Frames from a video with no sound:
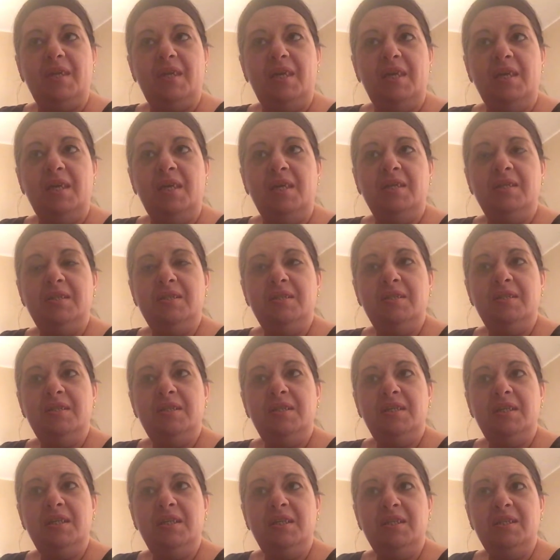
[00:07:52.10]
and
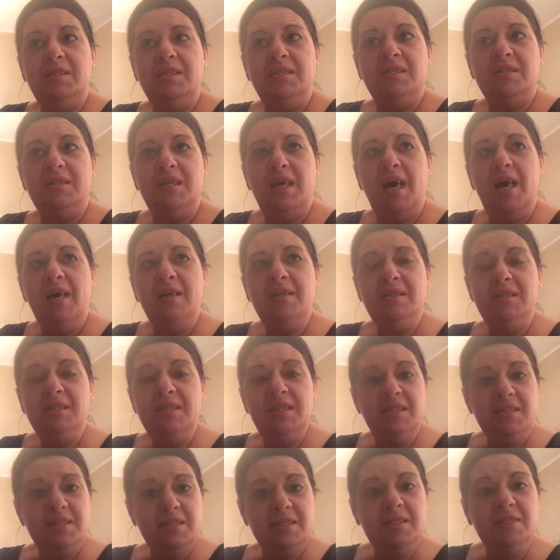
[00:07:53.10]
it's not an
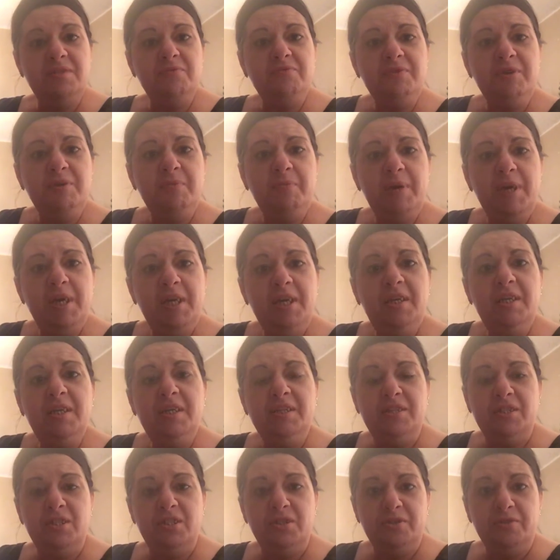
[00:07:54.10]
instant rebate,
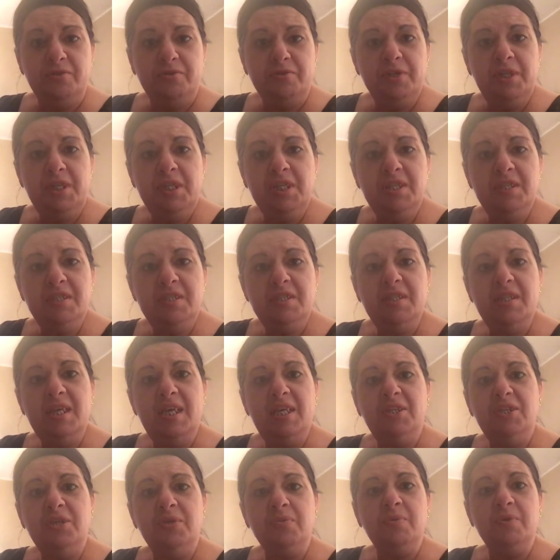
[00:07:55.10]
it's an earnings
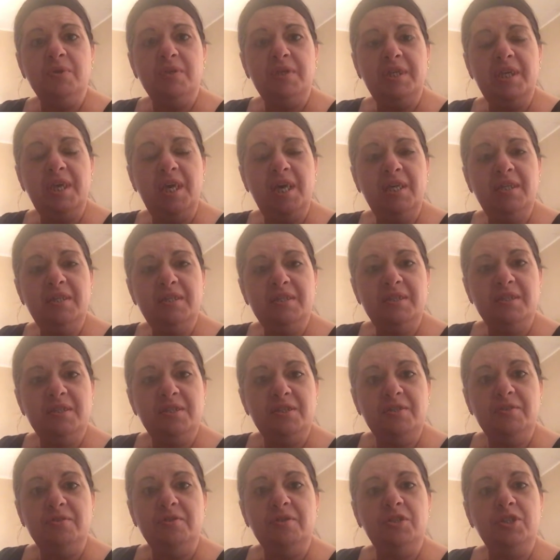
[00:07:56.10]
that you will get,
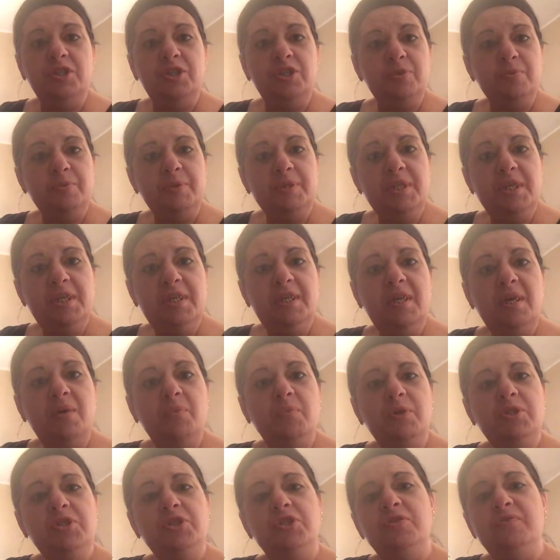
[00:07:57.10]
you'll accumulate, and
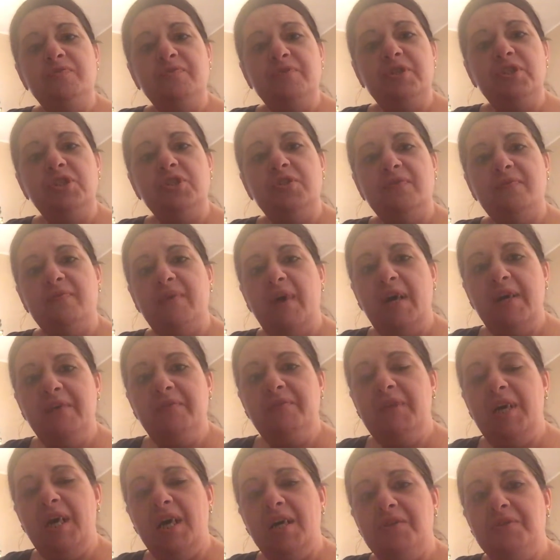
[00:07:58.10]
once you've reached
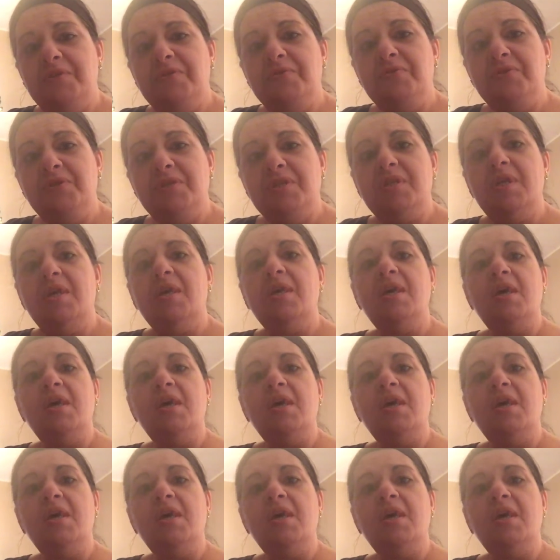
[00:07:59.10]
$5,